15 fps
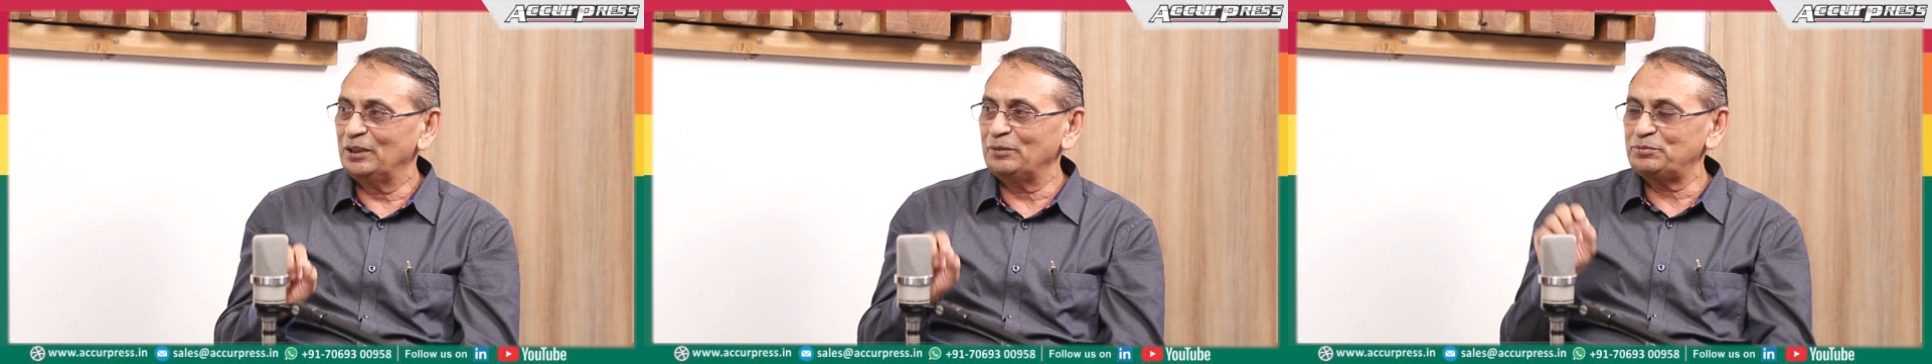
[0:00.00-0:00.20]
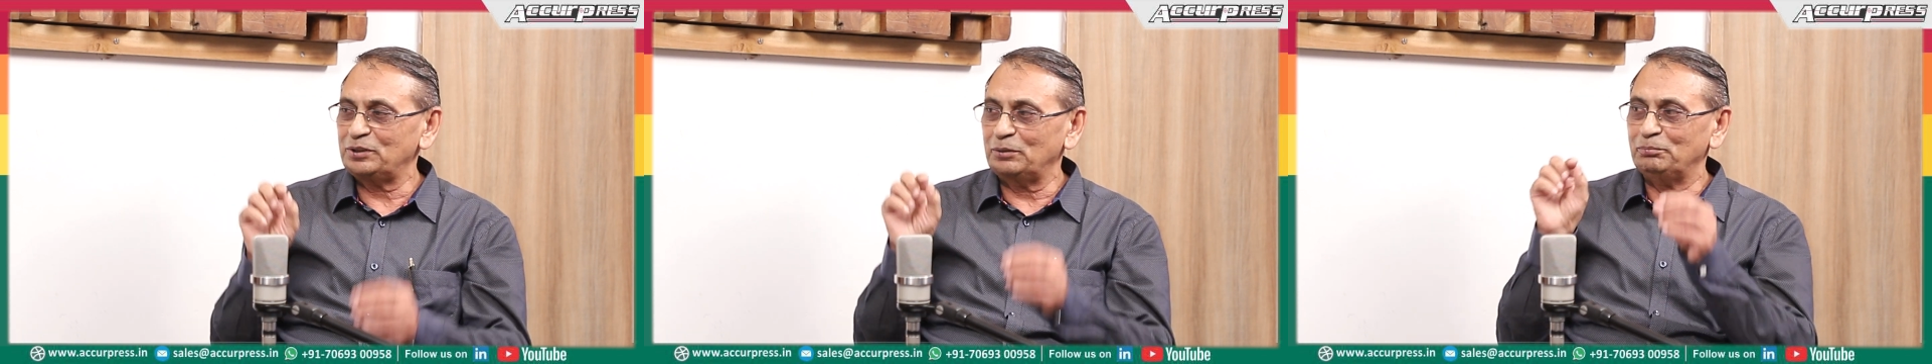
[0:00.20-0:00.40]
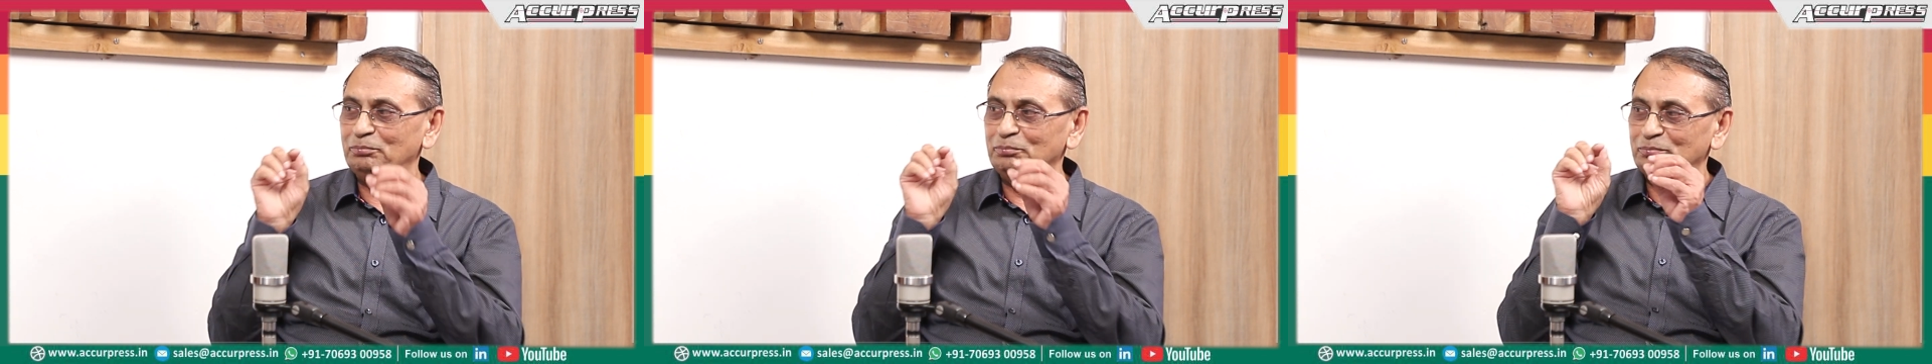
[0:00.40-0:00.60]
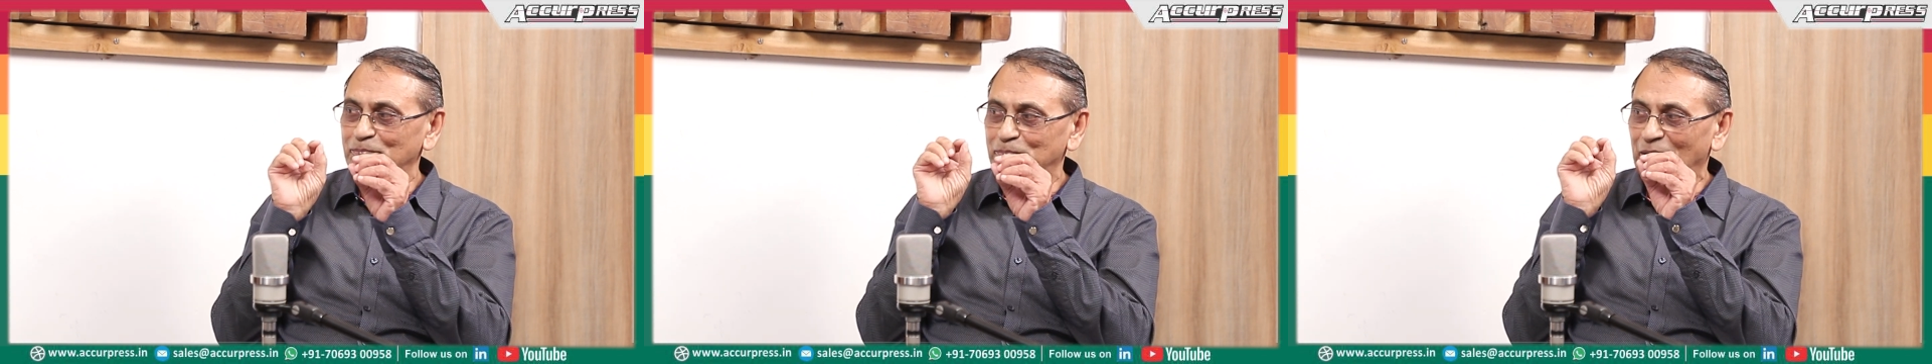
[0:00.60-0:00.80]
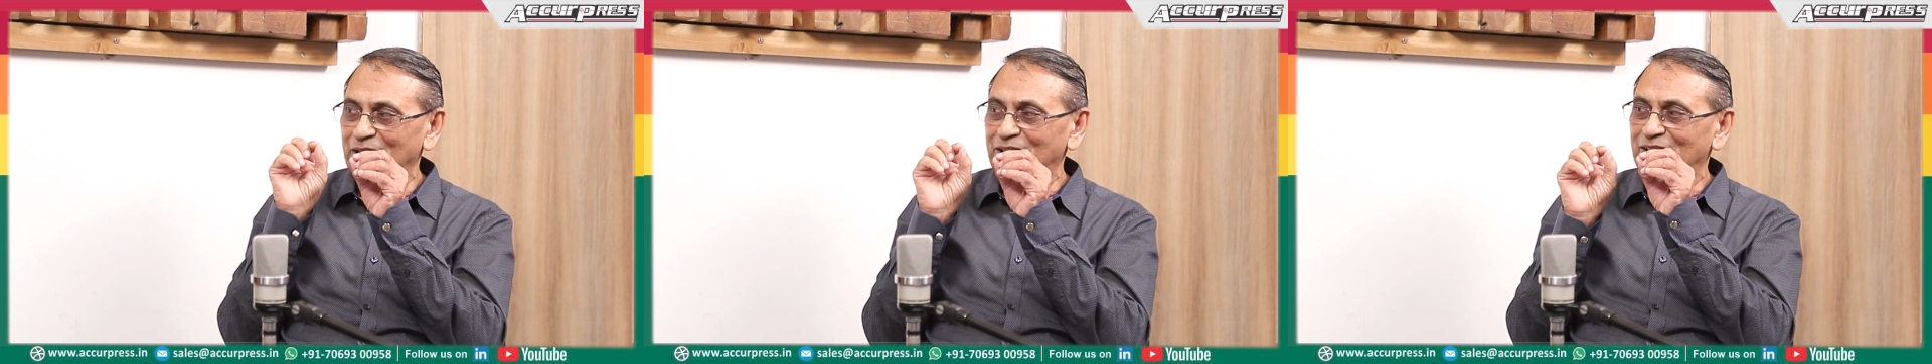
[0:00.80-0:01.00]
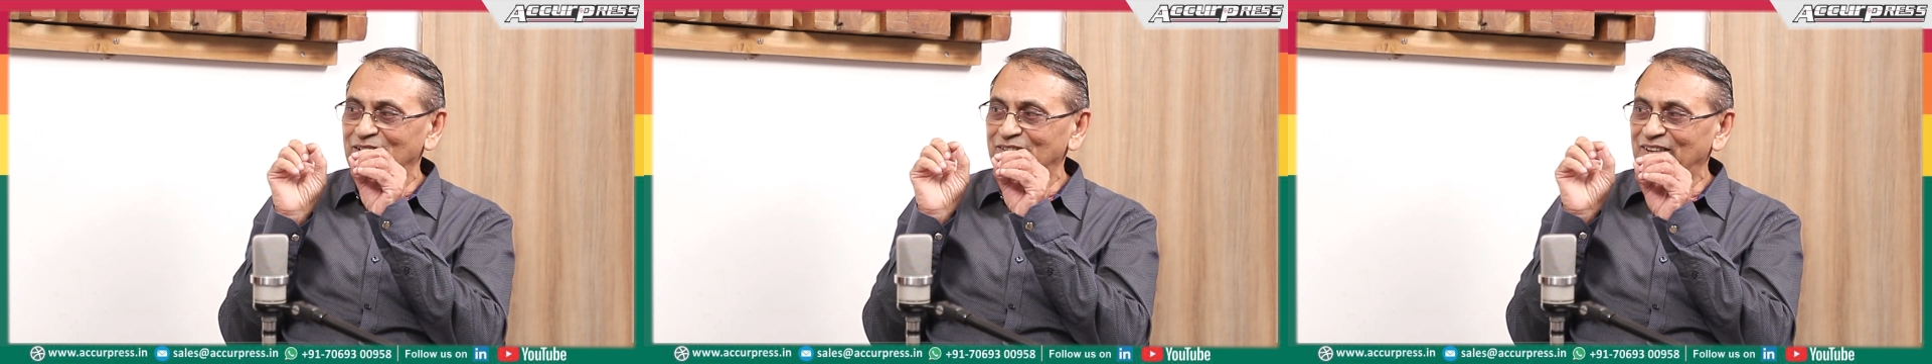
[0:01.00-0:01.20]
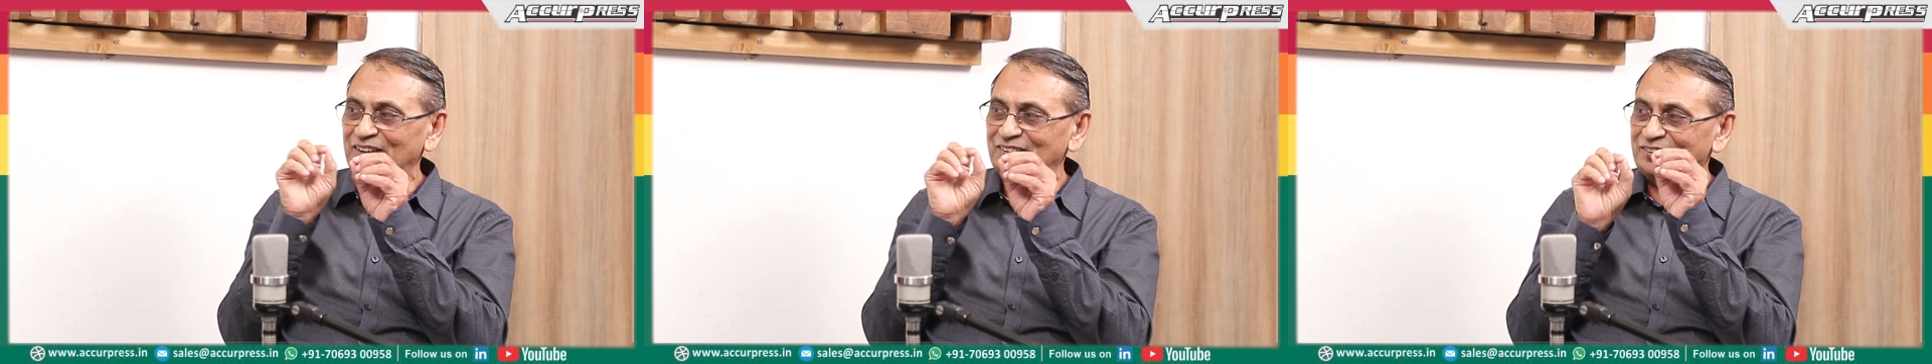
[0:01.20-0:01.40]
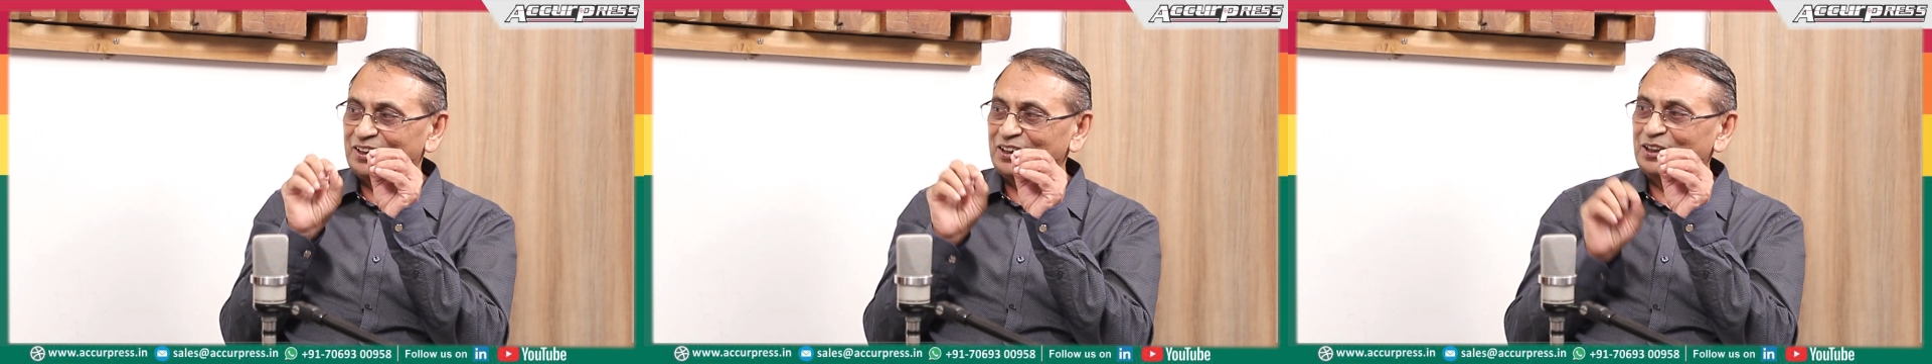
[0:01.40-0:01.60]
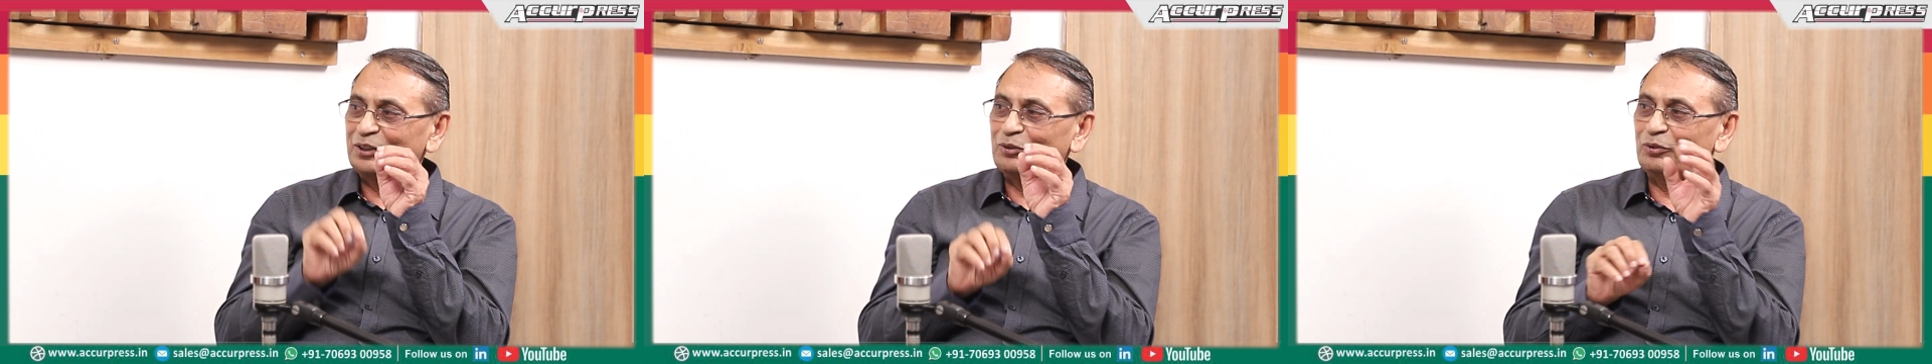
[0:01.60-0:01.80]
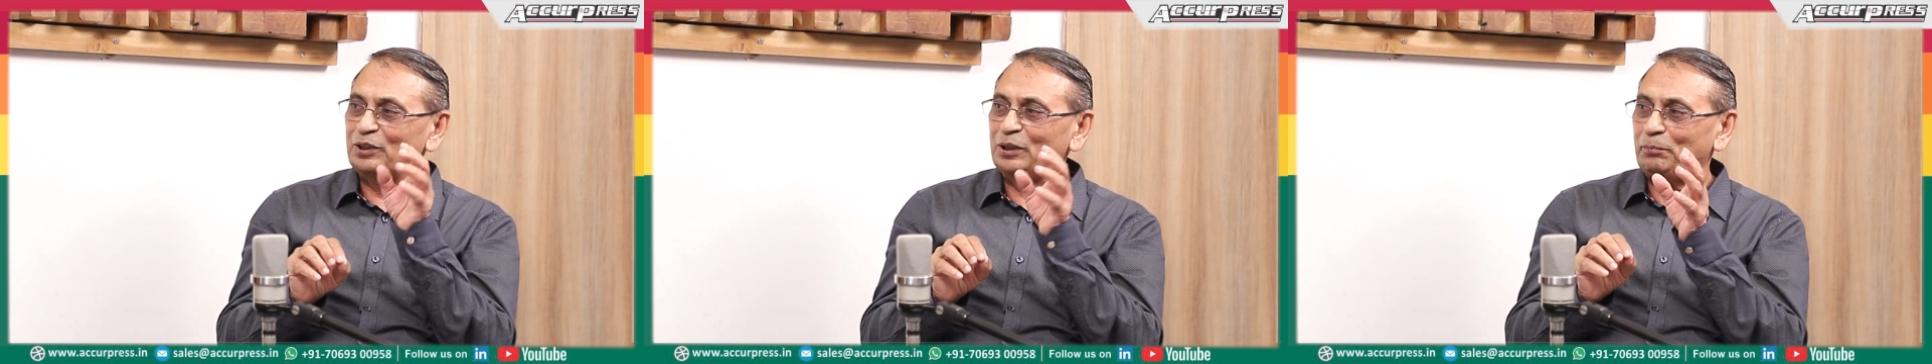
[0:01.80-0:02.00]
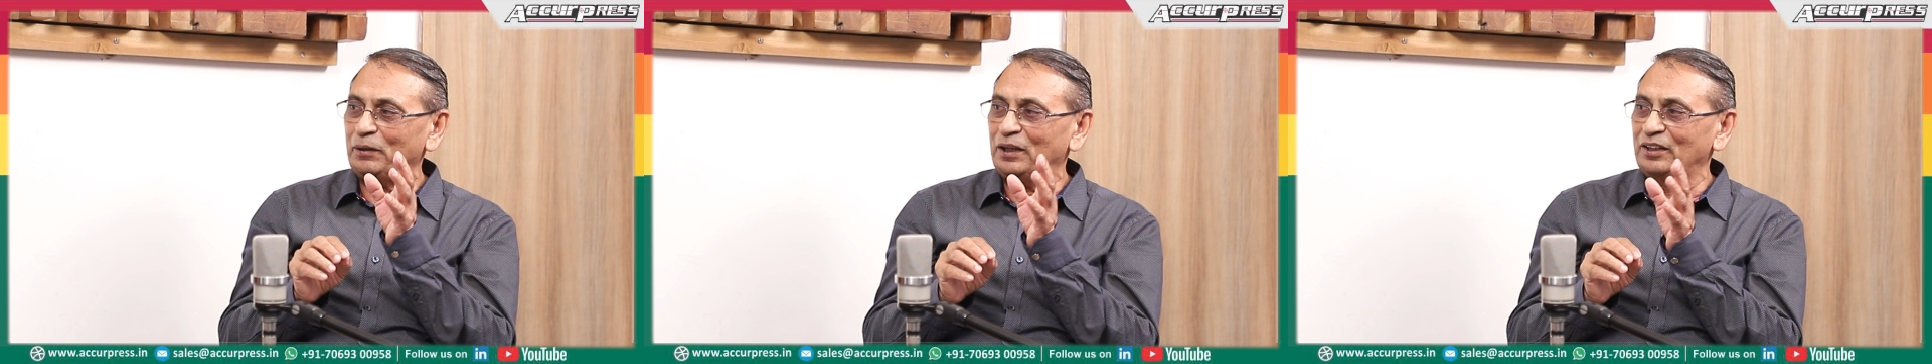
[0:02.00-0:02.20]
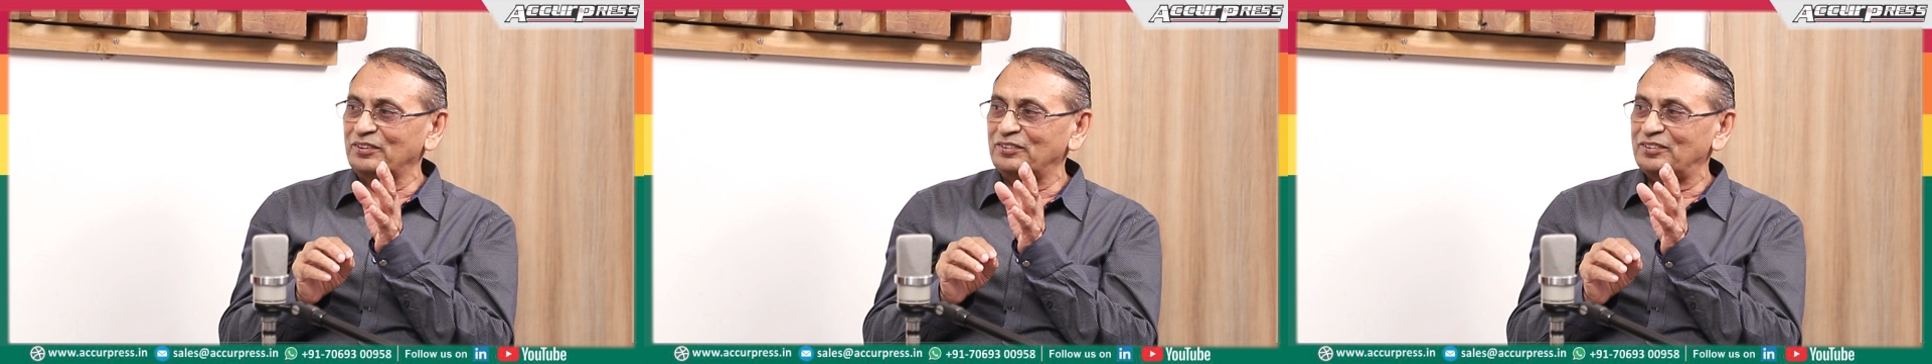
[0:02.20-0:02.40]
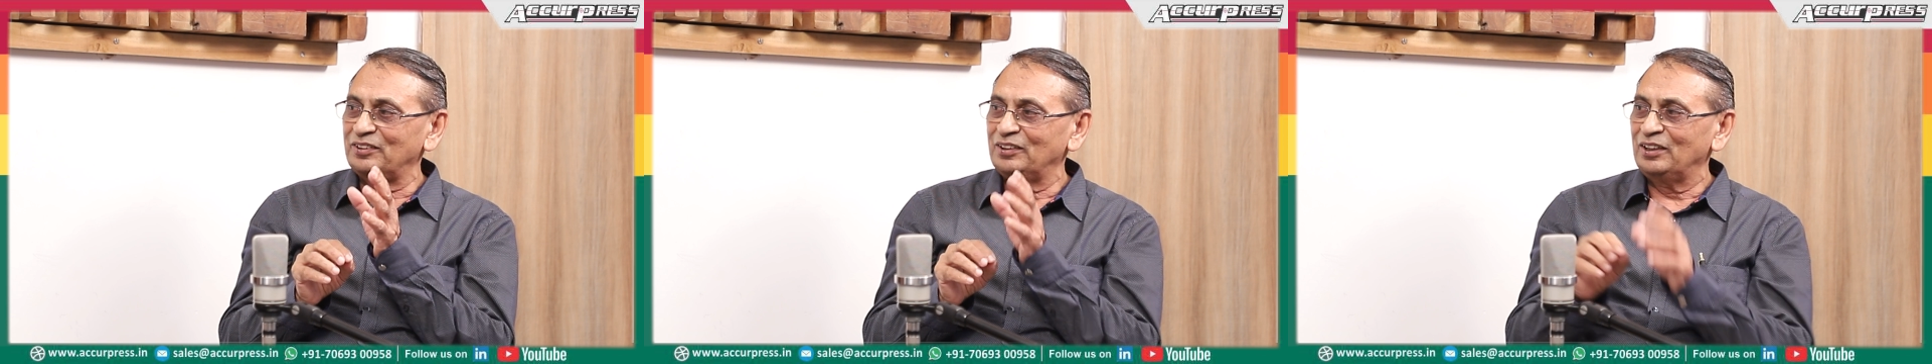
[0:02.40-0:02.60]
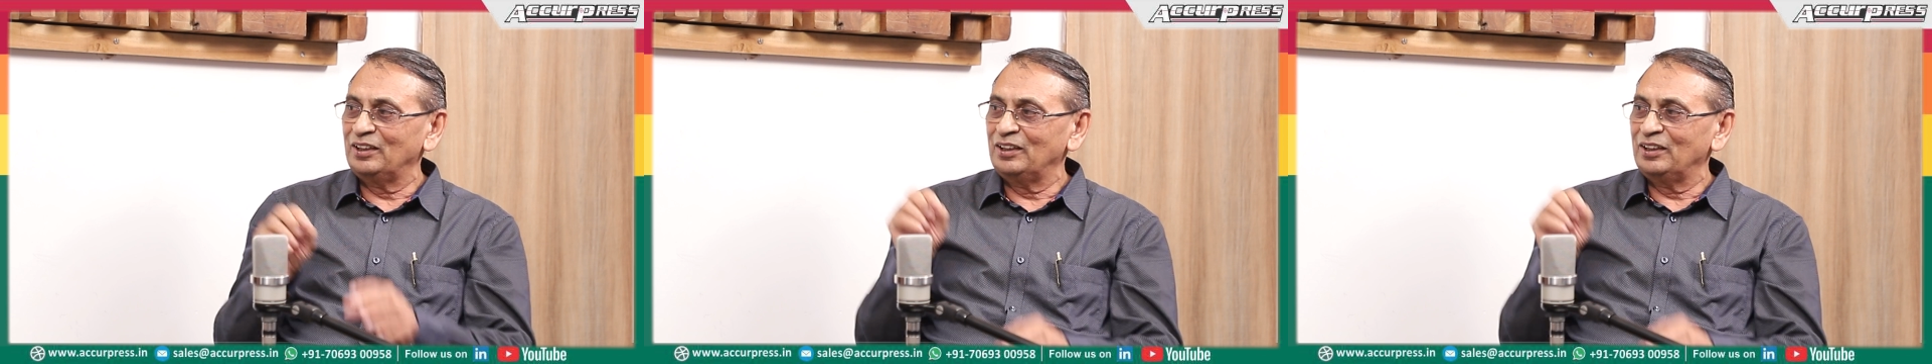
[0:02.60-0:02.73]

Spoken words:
If some particles are sticking on the face,